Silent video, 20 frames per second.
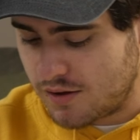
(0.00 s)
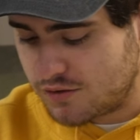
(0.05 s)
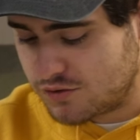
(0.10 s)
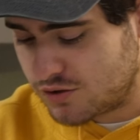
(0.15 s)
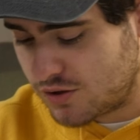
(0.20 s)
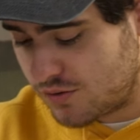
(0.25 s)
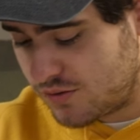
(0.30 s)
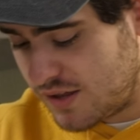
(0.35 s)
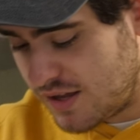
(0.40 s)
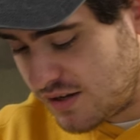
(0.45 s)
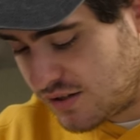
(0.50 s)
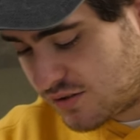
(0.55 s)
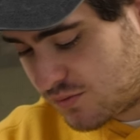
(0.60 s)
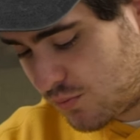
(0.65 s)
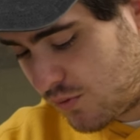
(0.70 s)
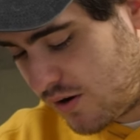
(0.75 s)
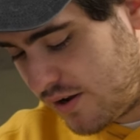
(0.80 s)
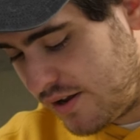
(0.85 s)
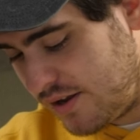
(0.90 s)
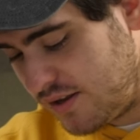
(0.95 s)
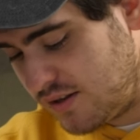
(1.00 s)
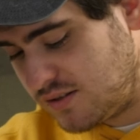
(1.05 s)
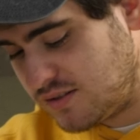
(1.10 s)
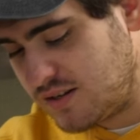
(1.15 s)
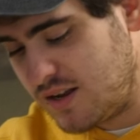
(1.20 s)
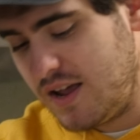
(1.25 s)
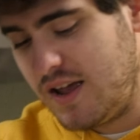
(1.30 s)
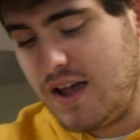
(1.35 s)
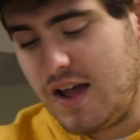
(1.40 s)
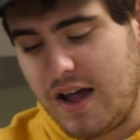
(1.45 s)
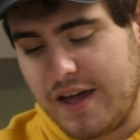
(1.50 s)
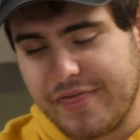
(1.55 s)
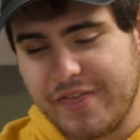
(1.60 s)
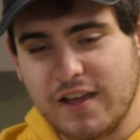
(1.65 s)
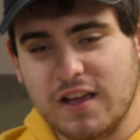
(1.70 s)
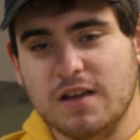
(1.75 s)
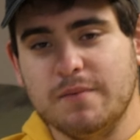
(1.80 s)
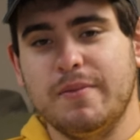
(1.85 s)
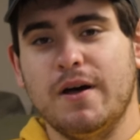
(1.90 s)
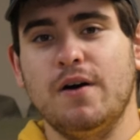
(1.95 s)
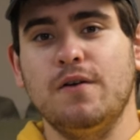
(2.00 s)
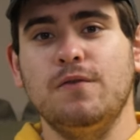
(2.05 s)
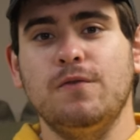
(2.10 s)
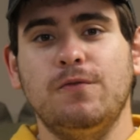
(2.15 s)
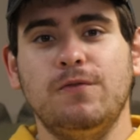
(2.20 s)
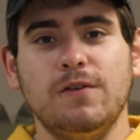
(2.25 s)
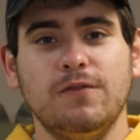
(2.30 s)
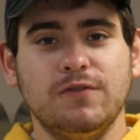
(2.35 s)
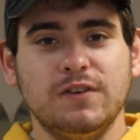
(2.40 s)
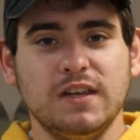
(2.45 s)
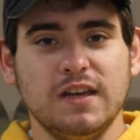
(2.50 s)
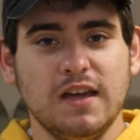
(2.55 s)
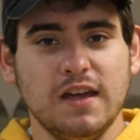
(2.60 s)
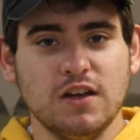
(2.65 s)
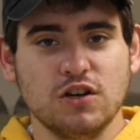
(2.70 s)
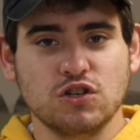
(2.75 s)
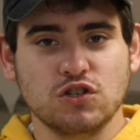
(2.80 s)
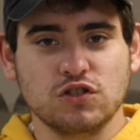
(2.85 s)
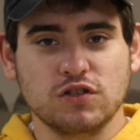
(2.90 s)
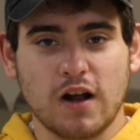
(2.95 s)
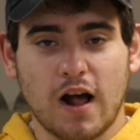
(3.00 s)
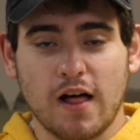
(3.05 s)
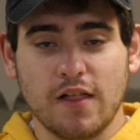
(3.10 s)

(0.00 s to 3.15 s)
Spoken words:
So this was, I think, about $50-ish.